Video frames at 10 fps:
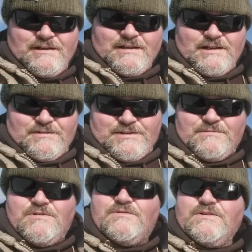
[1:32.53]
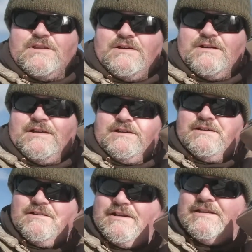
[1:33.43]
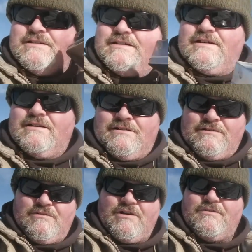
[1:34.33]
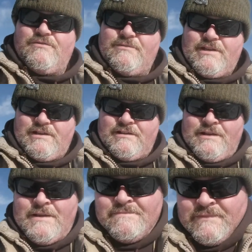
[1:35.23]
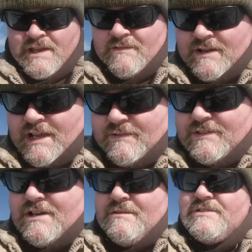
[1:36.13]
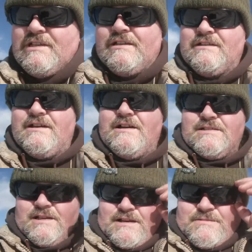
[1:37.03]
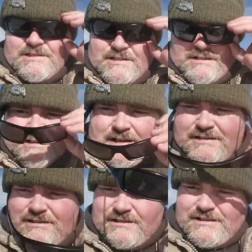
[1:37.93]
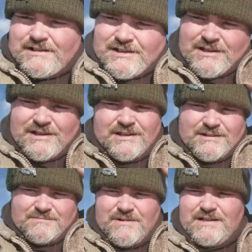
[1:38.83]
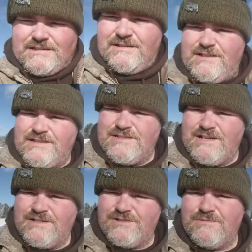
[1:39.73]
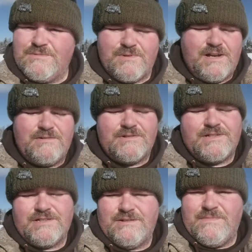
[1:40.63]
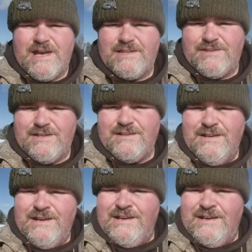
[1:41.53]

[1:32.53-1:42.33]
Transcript: I'll get everything moving along here, and uh, we'll go from there. Having a heck of a time seeing you guys. I got my sunglasses on, but uh, the sun is super bright, which isn't a bad thing.